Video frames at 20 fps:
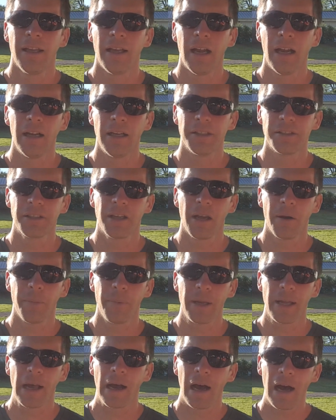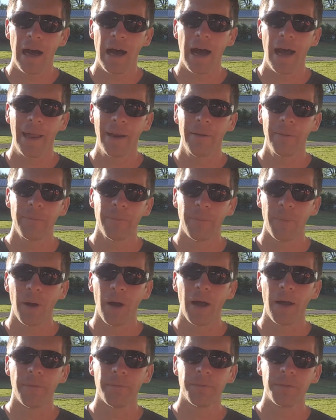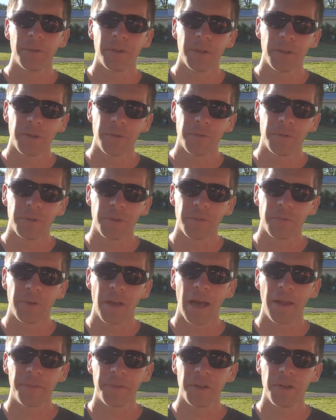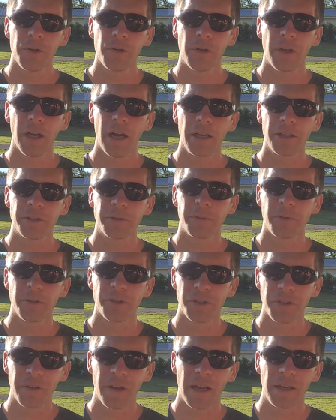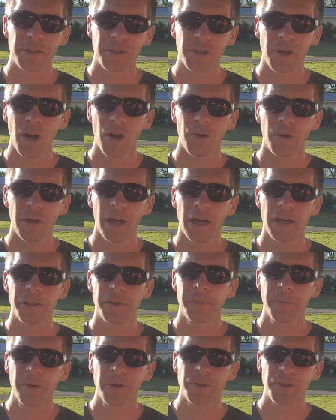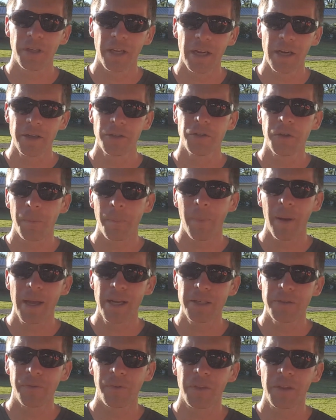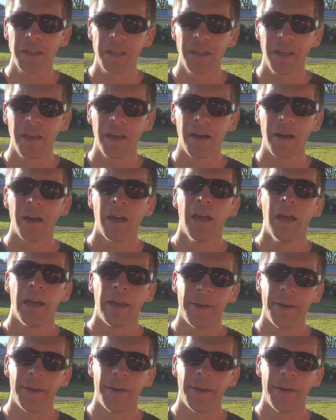Uh, it's going to be hot, but You, you've got the new customers, you got your old customers, here's your base for the year,